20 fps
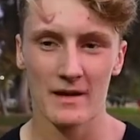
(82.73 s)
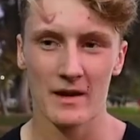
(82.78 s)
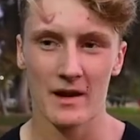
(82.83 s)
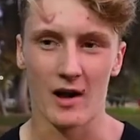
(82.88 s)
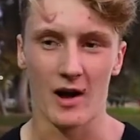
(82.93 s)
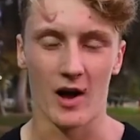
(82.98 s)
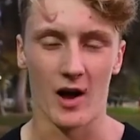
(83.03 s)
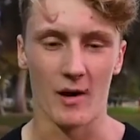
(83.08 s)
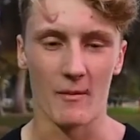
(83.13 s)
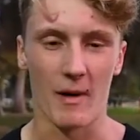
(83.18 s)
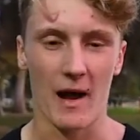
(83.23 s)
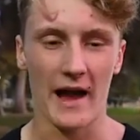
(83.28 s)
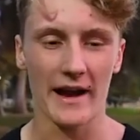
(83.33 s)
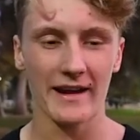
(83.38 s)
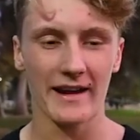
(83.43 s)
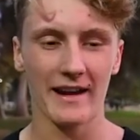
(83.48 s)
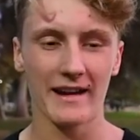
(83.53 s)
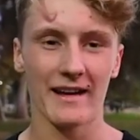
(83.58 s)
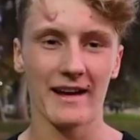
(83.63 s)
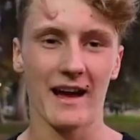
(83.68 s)

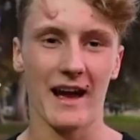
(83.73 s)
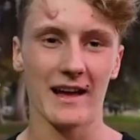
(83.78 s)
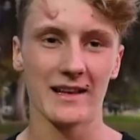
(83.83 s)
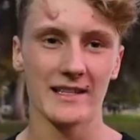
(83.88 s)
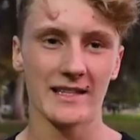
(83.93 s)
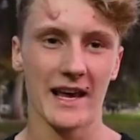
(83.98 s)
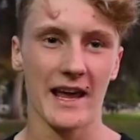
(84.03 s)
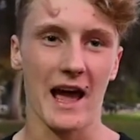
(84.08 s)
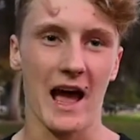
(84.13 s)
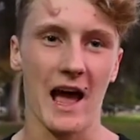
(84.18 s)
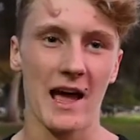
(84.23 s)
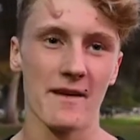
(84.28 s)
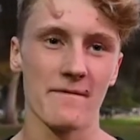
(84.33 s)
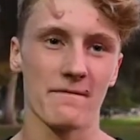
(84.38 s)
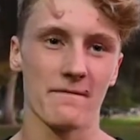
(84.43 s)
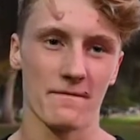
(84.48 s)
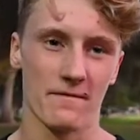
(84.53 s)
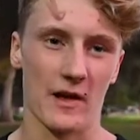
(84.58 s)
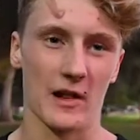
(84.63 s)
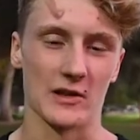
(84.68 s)
I'd say I
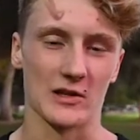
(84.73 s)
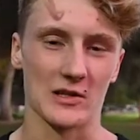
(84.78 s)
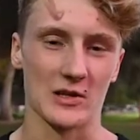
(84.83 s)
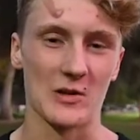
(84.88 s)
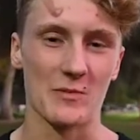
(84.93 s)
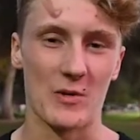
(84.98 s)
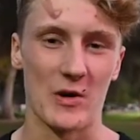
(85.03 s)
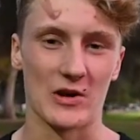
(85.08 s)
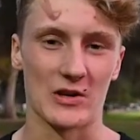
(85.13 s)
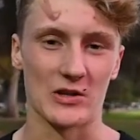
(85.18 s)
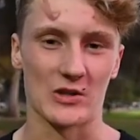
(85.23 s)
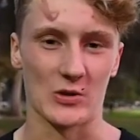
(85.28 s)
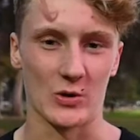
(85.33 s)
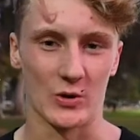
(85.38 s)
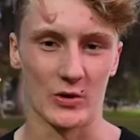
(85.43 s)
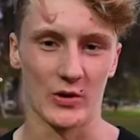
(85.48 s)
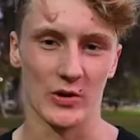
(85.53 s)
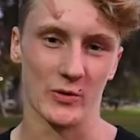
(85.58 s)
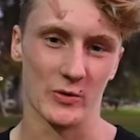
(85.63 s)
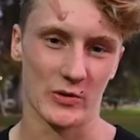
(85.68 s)
fell asleep on his
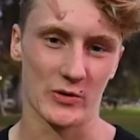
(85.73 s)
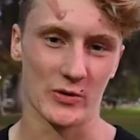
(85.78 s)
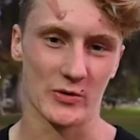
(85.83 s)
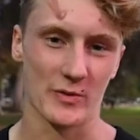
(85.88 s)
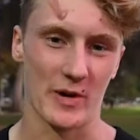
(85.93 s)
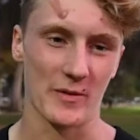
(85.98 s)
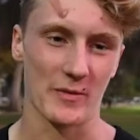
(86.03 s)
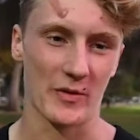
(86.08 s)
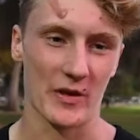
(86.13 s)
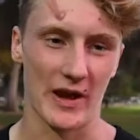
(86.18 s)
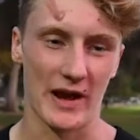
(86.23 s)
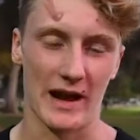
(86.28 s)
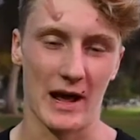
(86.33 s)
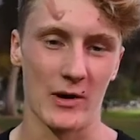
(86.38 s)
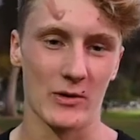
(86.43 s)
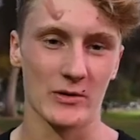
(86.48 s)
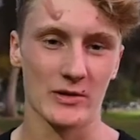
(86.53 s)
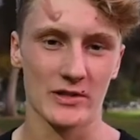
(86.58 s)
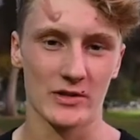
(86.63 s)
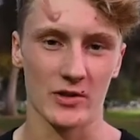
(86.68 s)
shoulder, which was my plan. I
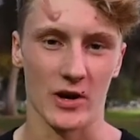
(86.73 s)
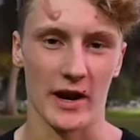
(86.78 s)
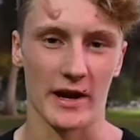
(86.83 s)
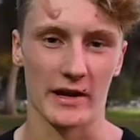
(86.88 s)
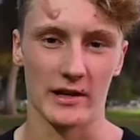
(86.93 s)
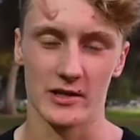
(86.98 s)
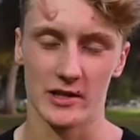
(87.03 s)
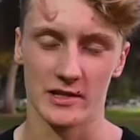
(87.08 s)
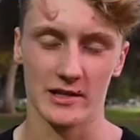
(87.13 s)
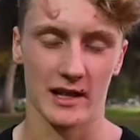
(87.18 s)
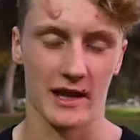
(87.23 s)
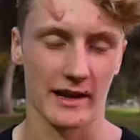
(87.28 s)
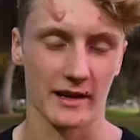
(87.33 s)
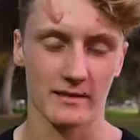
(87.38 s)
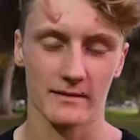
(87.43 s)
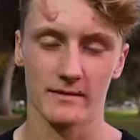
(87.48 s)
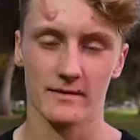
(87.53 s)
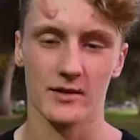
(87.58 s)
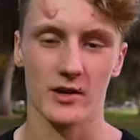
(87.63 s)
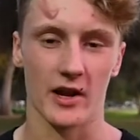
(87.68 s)
was trying to just like
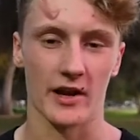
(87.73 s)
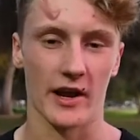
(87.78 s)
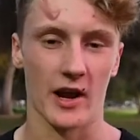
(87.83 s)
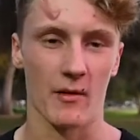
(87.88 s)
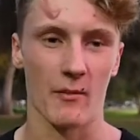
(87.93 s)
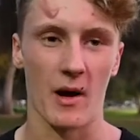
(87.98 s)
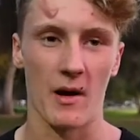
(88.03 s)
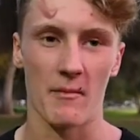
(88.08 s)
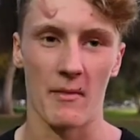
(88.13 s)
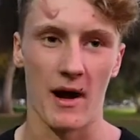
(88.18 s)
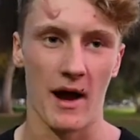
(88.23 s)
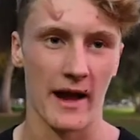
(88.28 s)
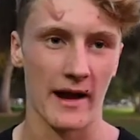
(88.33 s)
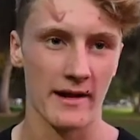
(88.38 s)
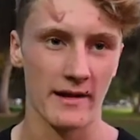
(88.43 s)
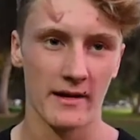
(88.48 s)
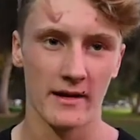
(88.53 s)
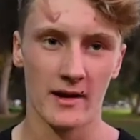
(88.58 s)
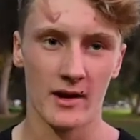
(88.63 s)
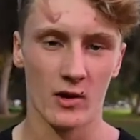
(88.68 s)
shut down my
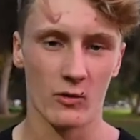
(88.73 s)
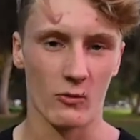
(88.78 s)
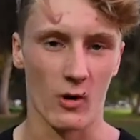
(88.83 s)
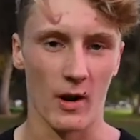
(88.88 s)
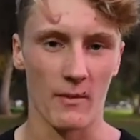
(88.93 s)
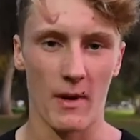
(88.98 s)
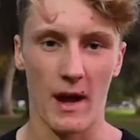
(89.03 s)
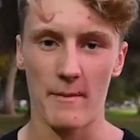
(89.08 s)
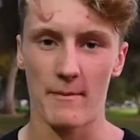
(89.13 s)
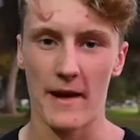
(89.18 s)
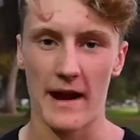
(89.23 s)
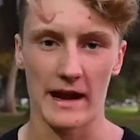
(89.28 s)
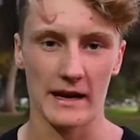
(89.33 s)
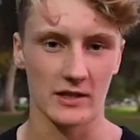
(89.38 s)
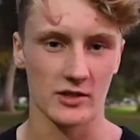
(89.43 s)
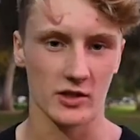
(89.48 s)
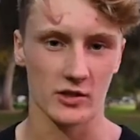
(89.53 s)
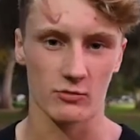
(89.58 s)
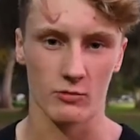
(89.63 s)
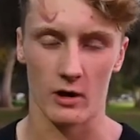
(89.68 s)
mind, run my pace,
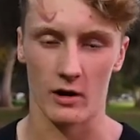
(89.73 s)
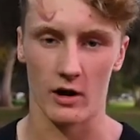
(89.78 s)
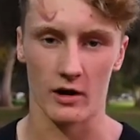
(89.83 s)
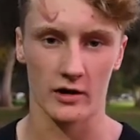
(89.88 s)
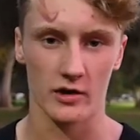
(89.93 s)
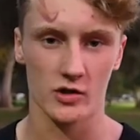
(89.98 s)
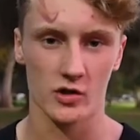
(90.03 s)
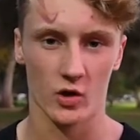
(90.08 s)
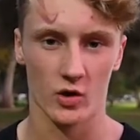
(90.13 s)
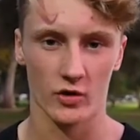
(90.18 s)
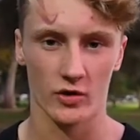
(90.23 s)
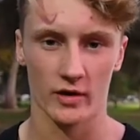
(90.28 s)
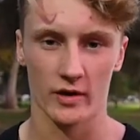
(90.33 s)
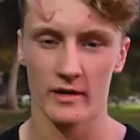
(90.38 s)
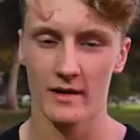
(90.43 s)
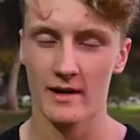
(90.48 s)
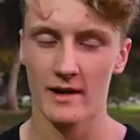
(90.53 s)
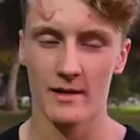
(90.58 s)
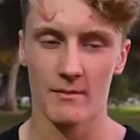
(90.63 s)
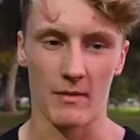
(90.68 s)
just run on his shoulder.
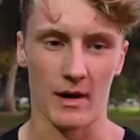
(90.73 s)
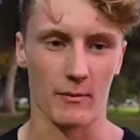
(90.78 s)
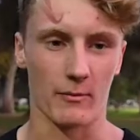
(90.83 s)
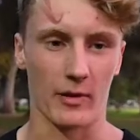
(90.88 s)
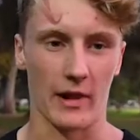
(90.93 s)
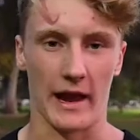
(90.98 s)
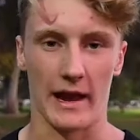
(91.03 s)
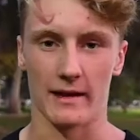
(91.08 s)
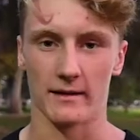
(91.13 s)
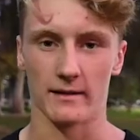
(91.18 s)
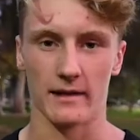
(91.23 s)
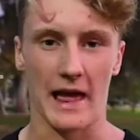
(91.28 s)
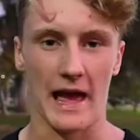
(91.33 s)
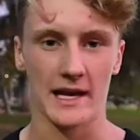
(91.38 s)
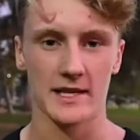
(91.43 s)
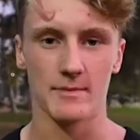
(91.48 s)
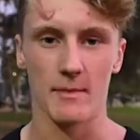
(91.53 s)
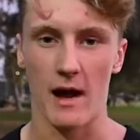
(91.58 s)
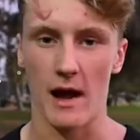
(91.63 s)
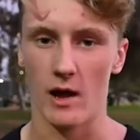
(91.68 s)
My plan
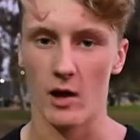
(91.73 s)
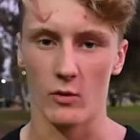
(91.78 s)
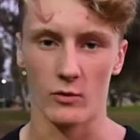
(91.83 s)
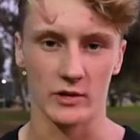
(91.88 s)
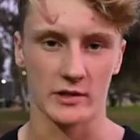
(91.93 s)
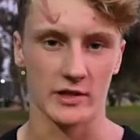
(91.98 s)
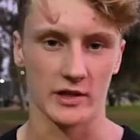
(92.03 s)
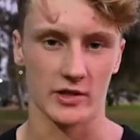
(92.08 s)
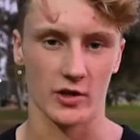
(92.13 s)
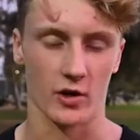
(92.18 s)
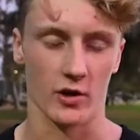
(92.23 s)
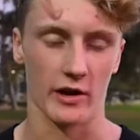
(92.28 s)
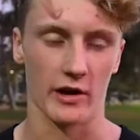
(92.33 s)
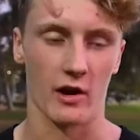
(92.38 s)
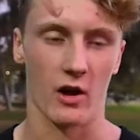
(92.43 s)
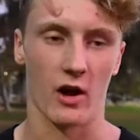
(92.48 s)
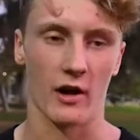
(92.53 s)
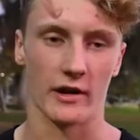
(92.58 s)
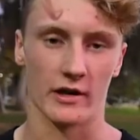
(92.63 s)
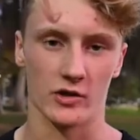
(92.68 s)
last mile was to turn it
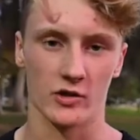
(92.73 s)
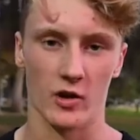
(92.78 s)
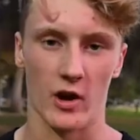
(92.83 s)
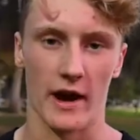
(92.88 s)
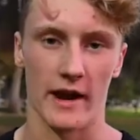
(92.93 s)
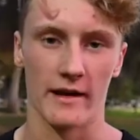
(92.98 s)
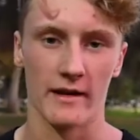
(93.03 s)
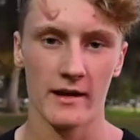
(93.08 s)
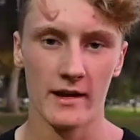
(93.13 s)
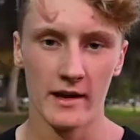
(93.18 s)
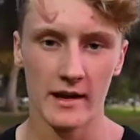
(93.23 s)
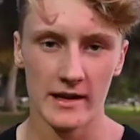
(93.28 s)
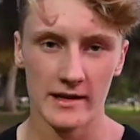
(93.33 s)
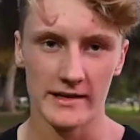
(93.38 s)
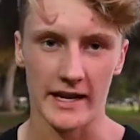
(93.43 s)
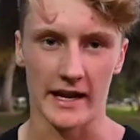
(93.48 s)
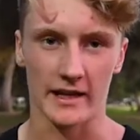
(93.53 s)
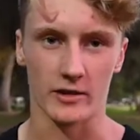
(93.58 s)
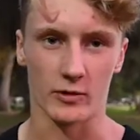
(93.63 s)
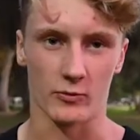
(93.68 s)
on and try and
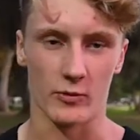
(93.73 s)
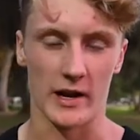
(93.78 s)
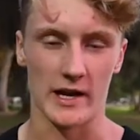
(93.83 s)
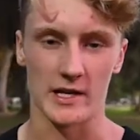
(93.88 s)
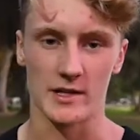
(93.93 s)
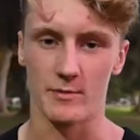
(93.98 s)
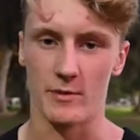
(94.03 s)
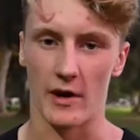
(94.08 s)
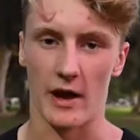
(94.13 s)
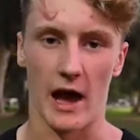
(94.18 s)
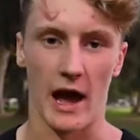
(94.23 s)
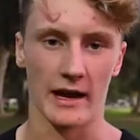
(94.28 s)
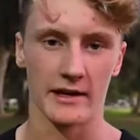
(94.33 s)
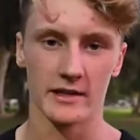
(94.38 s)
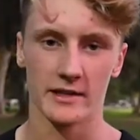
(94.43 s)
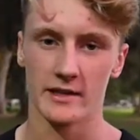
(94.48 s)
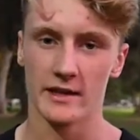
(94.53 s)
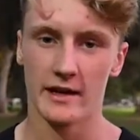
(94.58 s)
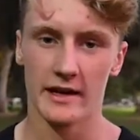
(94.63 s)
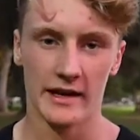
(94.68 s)
take the race, but
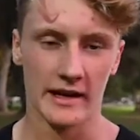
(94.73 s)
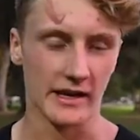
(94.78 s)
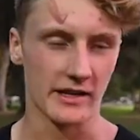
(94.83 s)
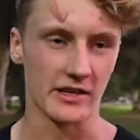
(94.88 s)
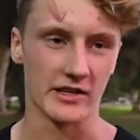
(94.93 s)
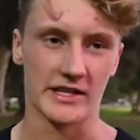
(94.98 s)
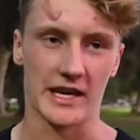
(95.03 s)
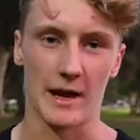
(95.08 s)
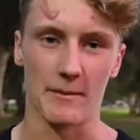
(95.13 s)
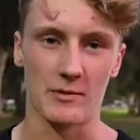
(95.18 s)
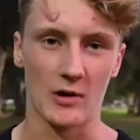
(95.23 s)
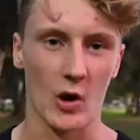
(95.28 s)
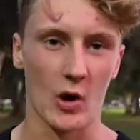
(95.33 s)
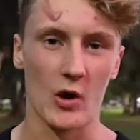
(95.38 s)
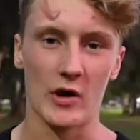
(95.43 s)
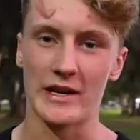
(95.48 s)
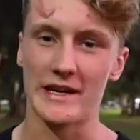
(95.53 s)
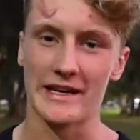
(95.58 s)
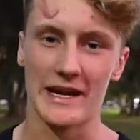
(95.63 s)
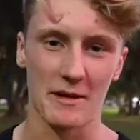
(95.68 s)
he just kept
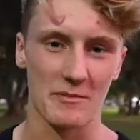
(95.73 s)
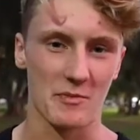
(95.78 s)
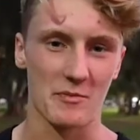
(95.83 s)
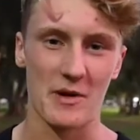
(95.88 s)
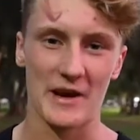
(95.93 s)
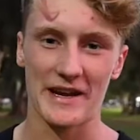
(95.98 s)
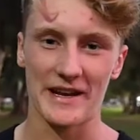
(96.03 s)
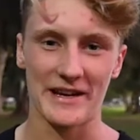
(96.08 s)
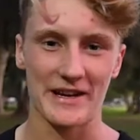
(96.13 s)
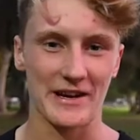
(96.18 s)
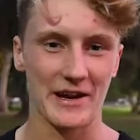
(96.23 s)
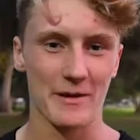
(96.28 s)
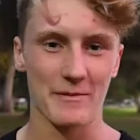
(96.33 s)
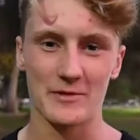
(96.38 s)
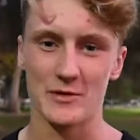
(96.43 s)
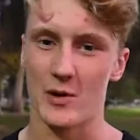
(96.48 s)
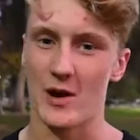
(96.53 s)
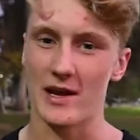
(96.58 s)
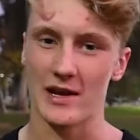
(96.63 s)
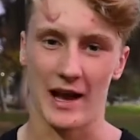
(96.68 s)
going, he kept picking it up,
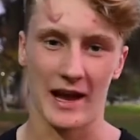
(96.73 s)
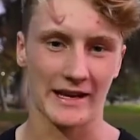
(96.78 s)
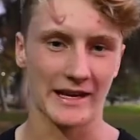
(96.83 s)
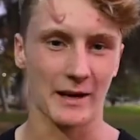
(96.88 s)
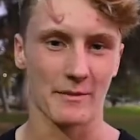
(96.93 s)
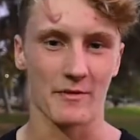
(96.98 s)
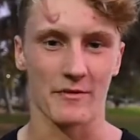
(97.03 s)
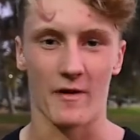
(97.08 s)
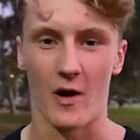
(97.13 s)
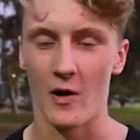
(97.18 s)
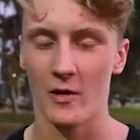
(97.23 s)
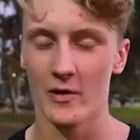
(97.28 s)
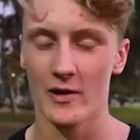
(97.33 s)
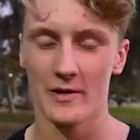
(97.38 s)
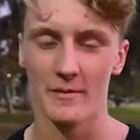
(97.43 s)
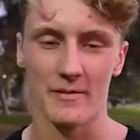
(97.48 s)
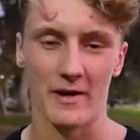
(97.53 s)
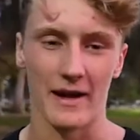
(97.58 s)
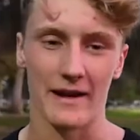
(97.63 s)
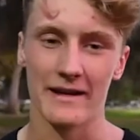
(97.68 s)
so I kept
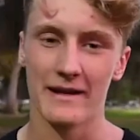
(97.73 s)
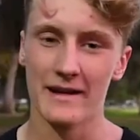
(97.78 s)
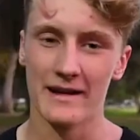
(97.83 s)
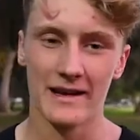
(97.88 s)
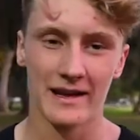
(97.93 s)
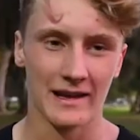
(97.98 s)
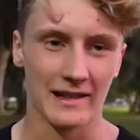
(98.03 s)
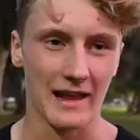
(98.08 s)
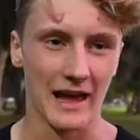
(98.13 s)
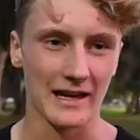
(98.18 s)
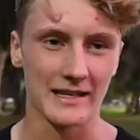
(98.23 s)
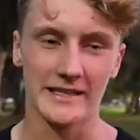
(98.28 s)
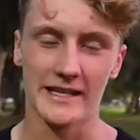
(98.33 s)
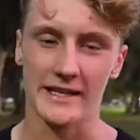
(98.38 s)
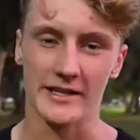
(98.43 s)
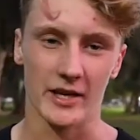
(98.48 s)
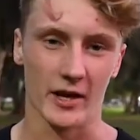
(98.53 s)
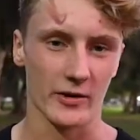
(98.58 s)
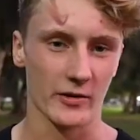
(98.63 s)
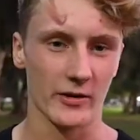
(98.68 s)
following, but last
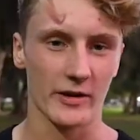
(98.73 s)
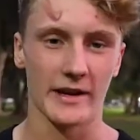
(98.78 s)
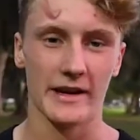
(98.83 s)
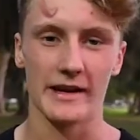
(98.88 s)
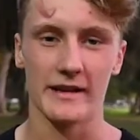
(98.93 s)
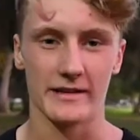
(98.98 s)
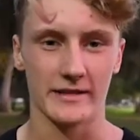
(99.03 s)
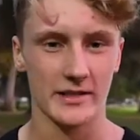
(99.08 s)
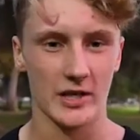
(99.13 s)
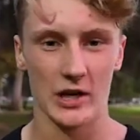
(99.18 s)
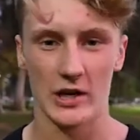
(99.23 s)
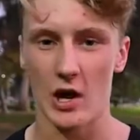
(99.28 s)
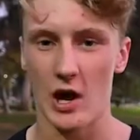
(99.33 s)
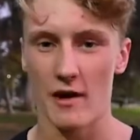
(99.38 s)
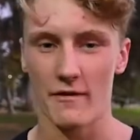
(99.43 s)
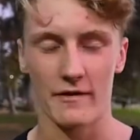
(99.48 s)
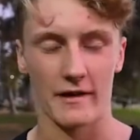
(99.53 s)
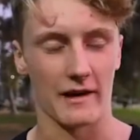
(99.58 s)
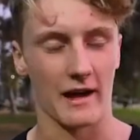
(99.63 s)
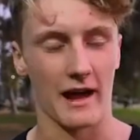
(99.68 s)
600 he took
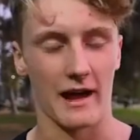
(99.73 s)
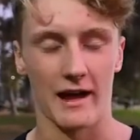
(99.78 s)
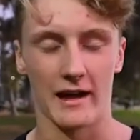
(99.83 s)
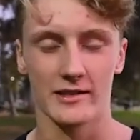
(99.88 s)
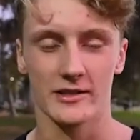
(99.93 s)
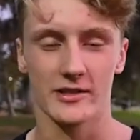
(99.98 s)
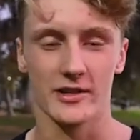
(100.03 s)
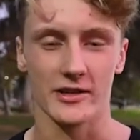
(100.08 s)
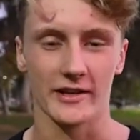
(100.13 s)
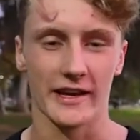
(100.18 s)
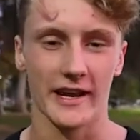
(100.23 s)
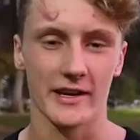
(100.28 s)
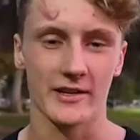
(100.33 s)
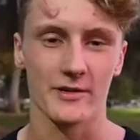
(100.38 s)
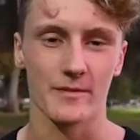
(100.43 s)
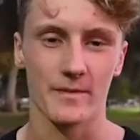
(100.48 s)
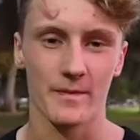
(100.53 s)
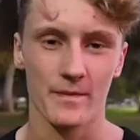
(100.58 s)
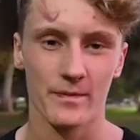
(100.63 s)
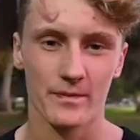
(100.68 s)
off and I just couldn't catch
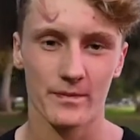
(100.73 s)
him.